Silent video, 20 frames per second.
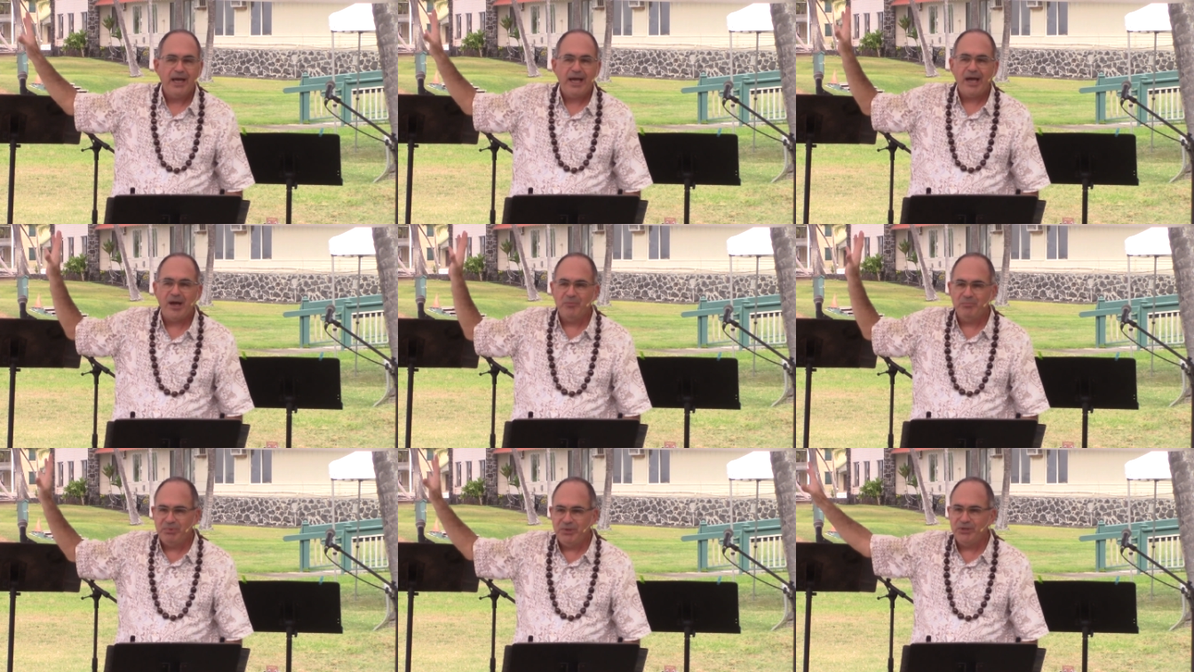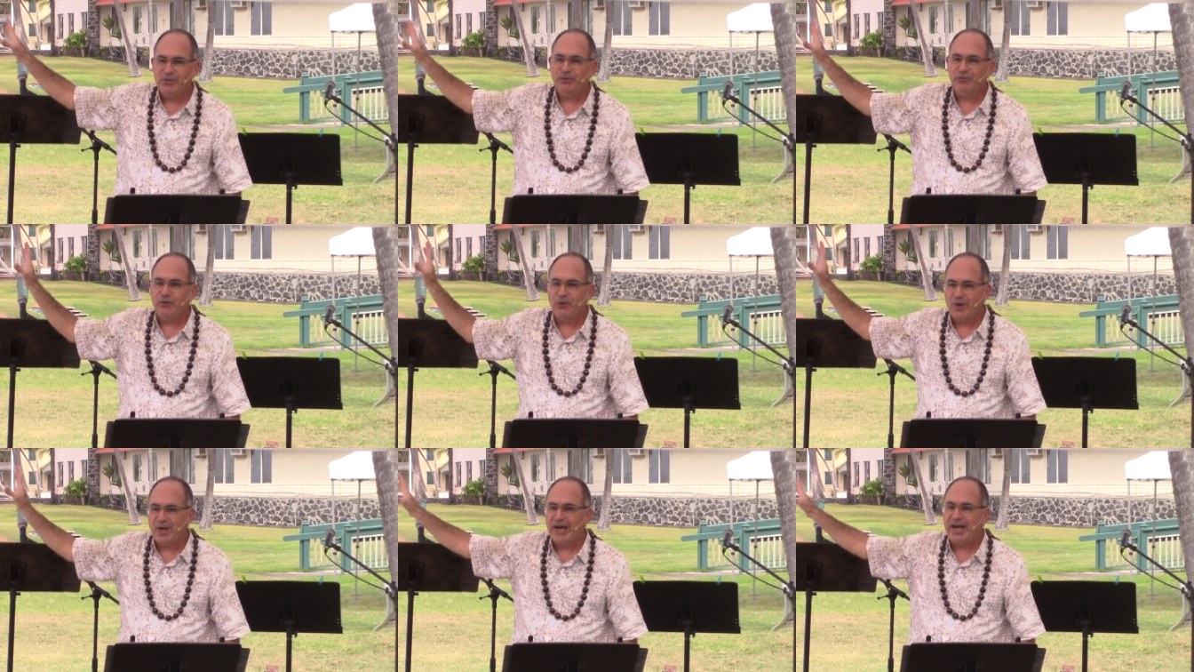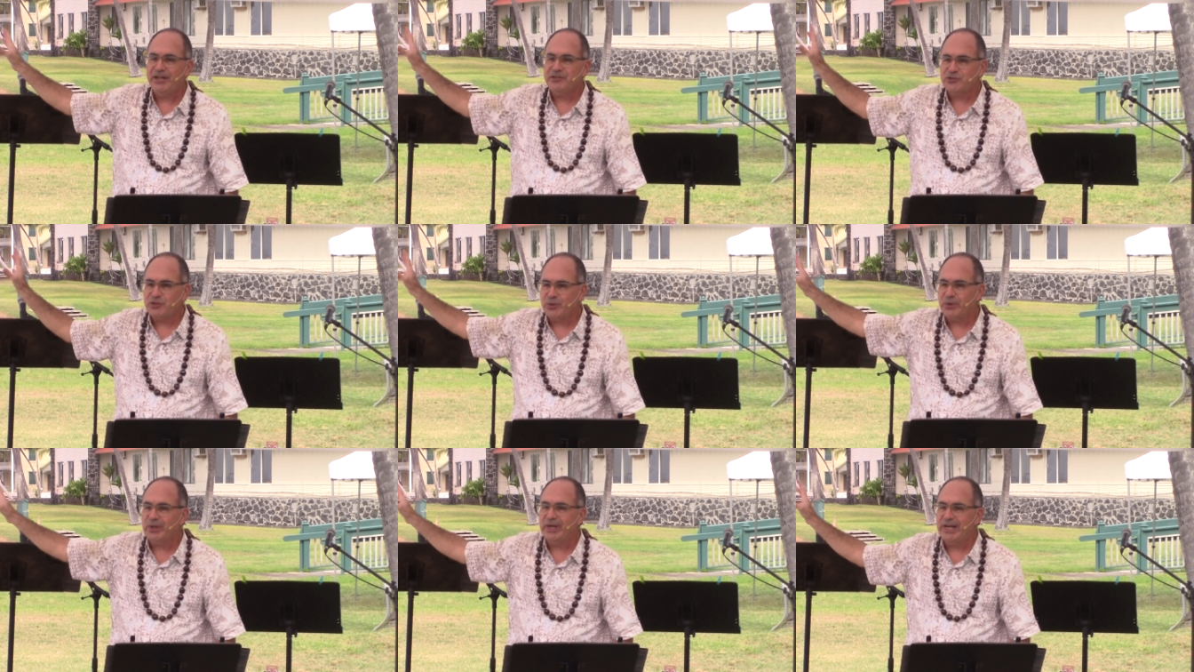how beautiful
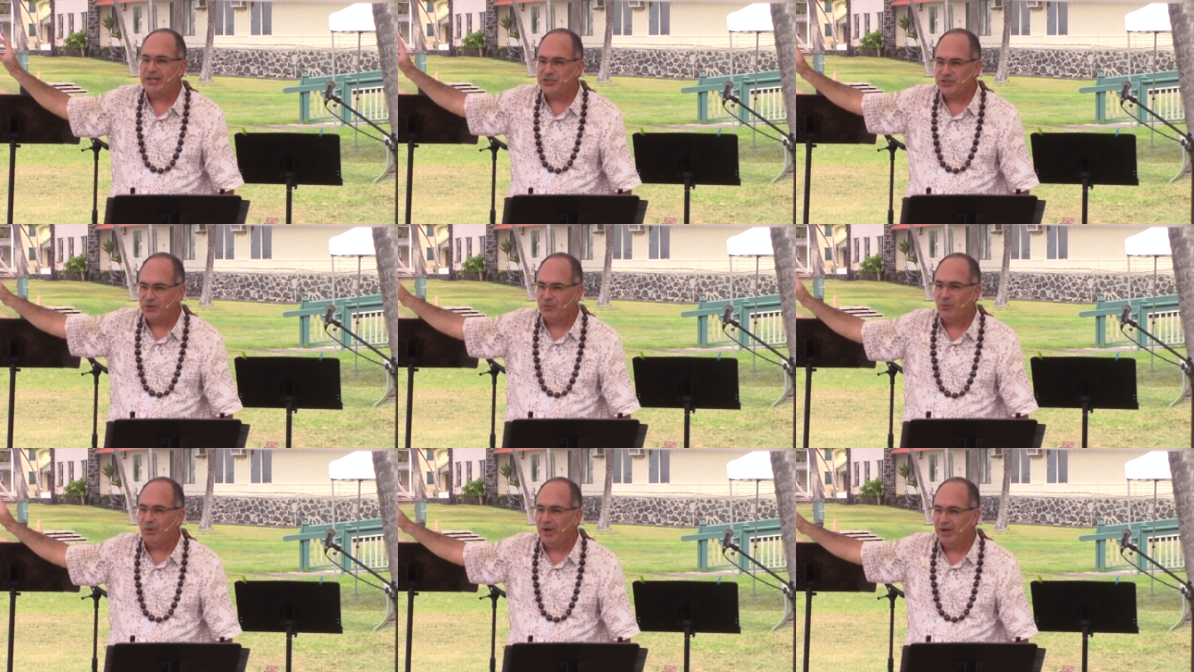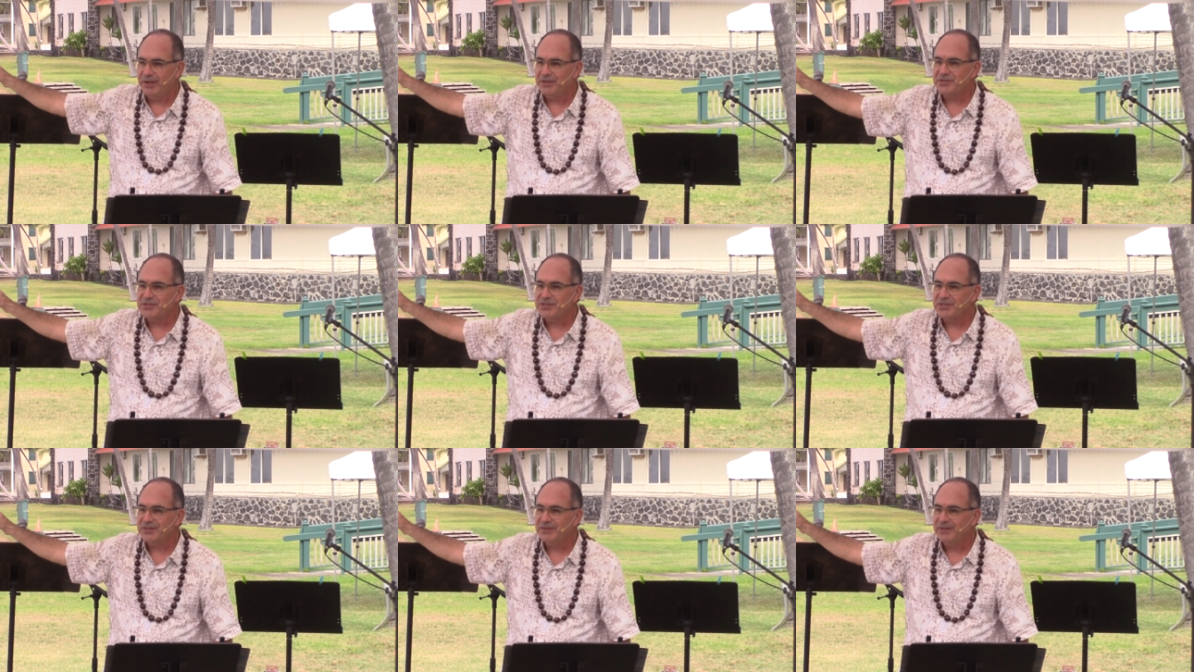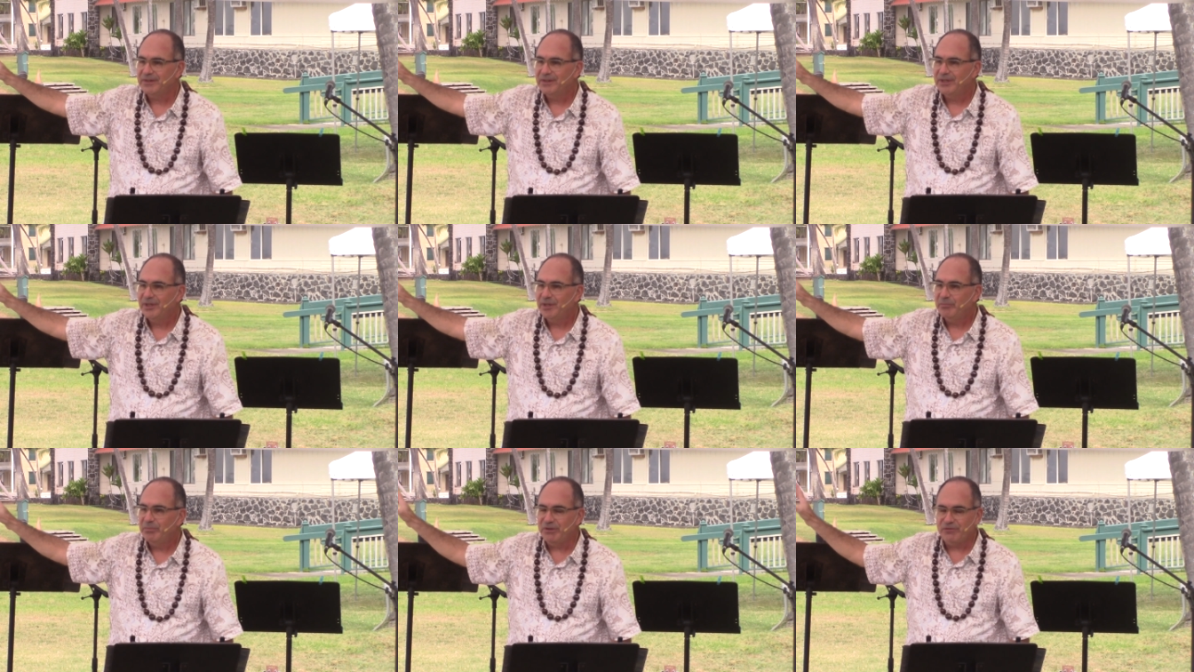God's creation was
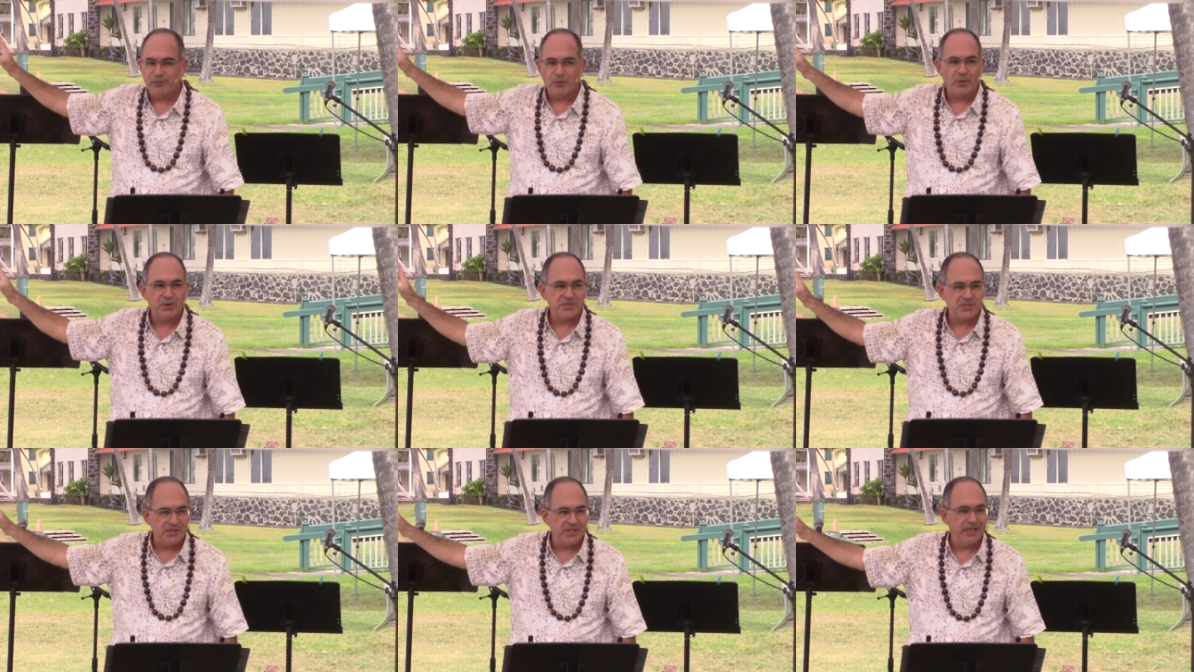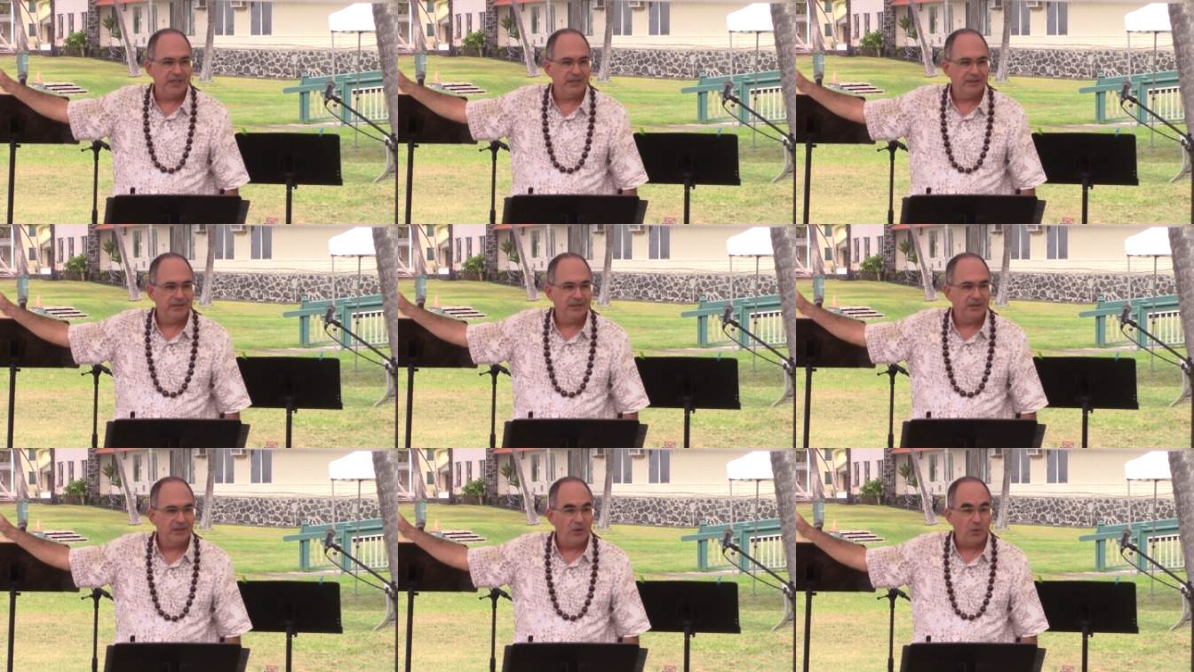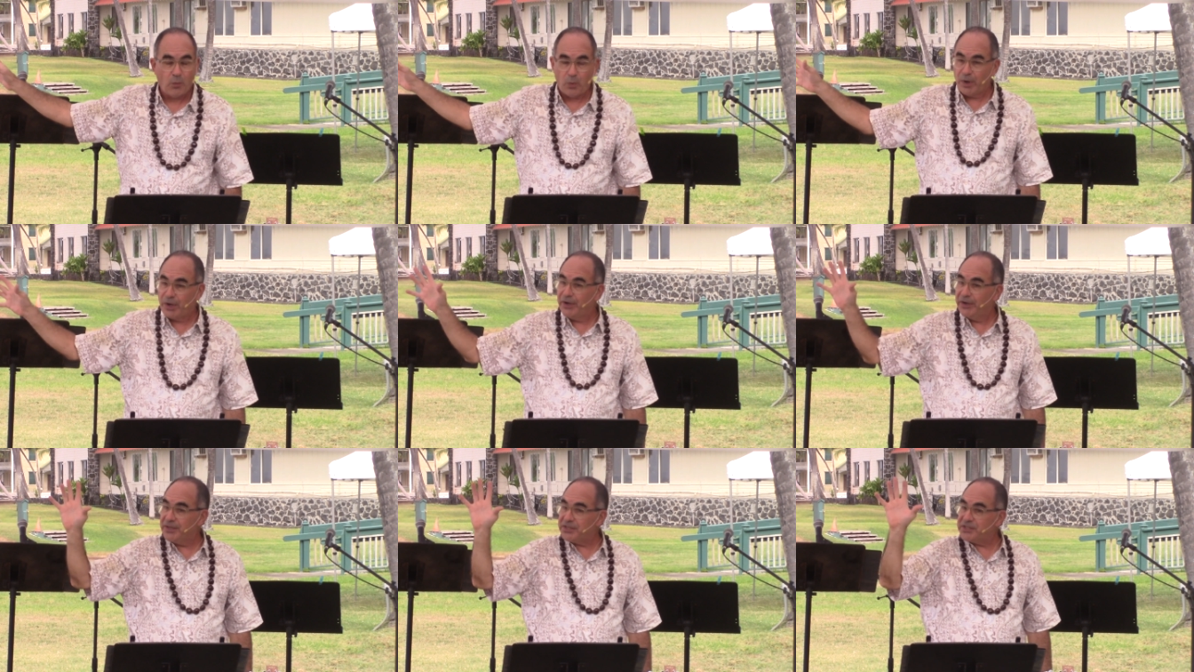before sin.
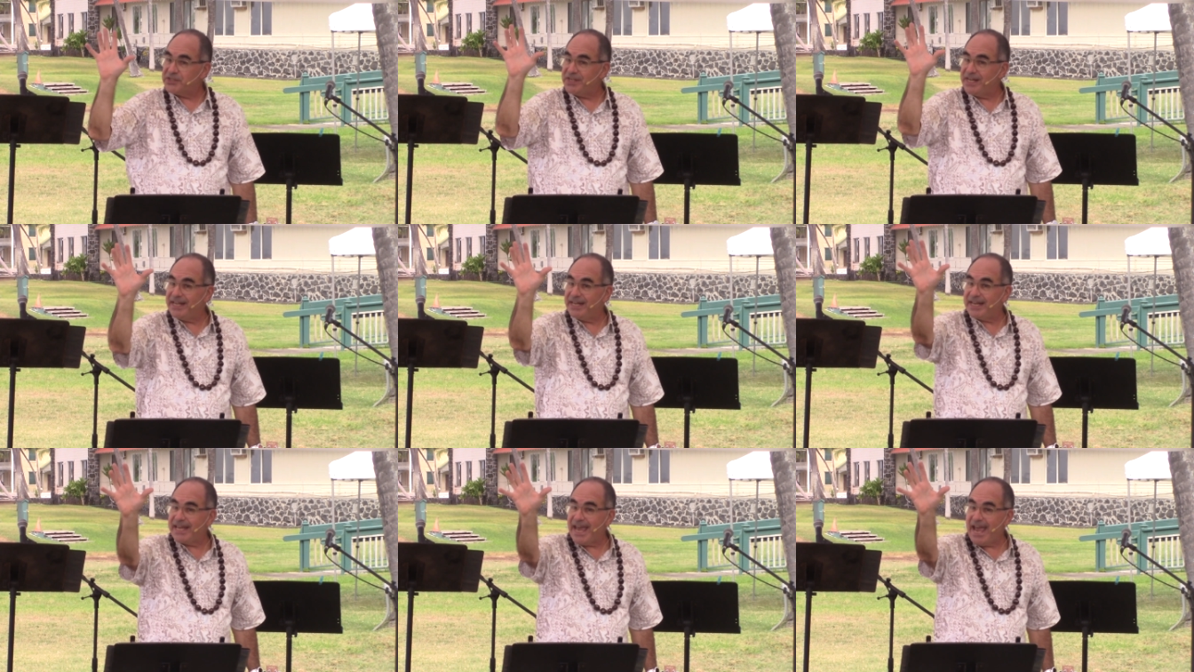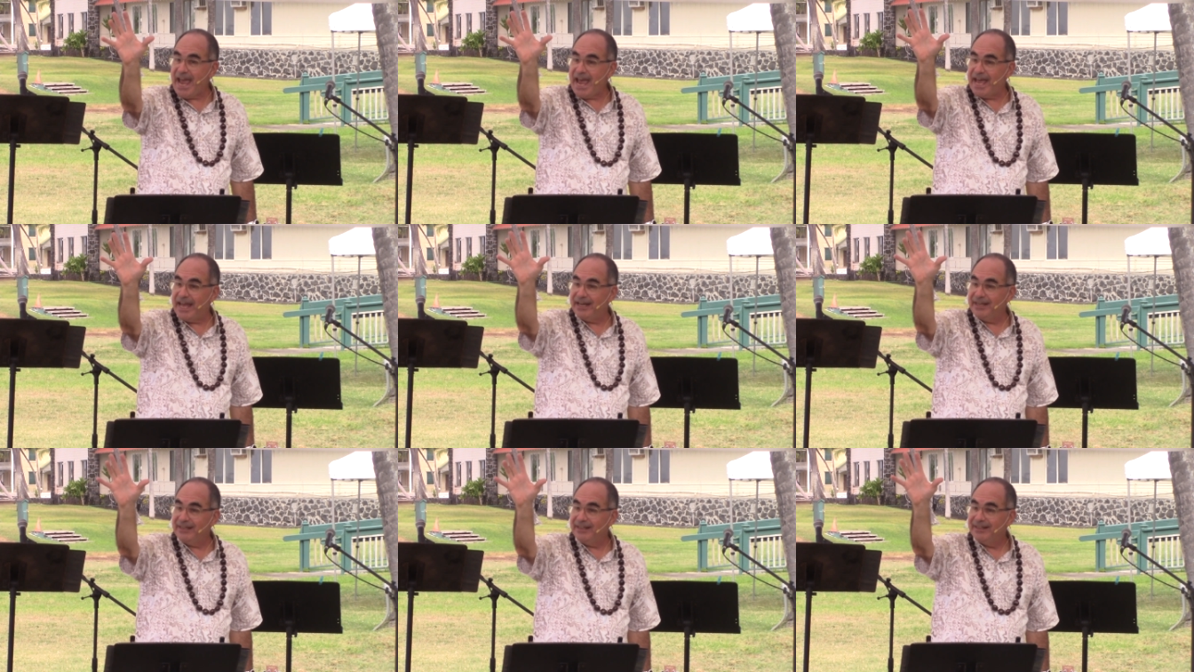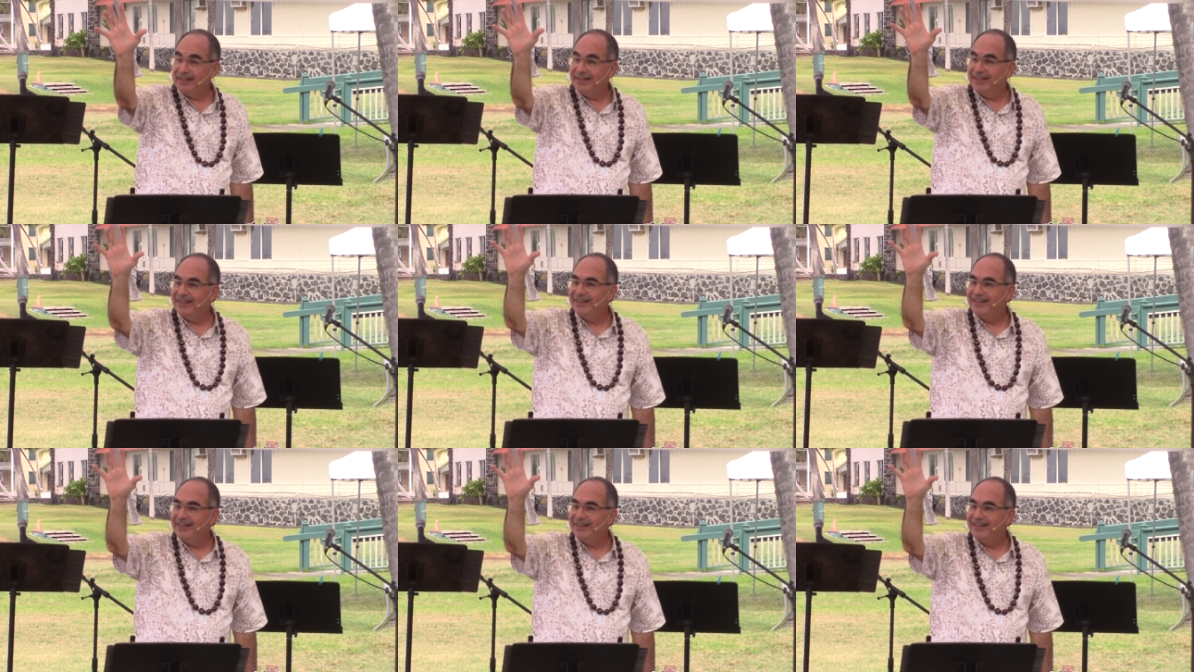We're going to see it again.